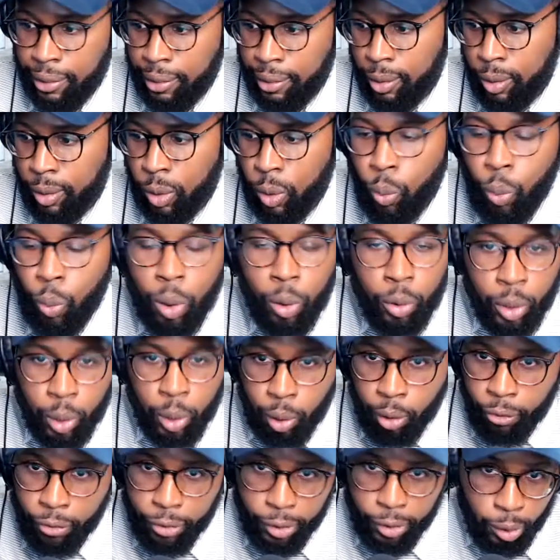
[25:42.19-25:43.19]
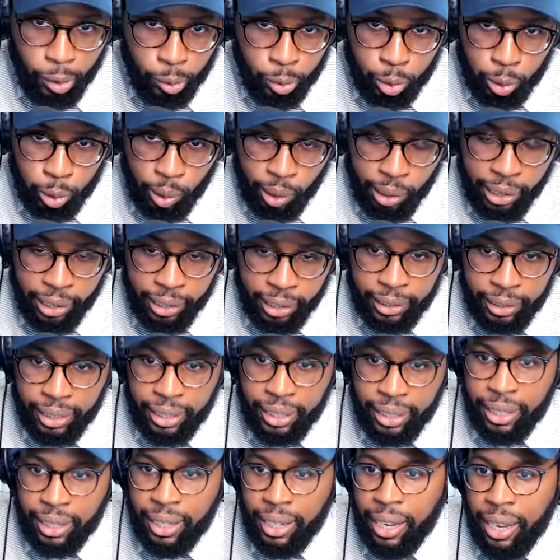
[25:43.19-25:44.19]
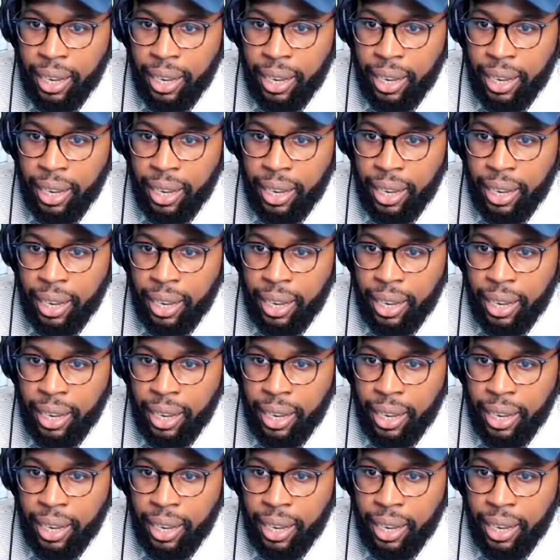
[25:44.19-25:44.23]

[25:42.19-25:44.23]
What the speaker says: because you won't know if you don't try.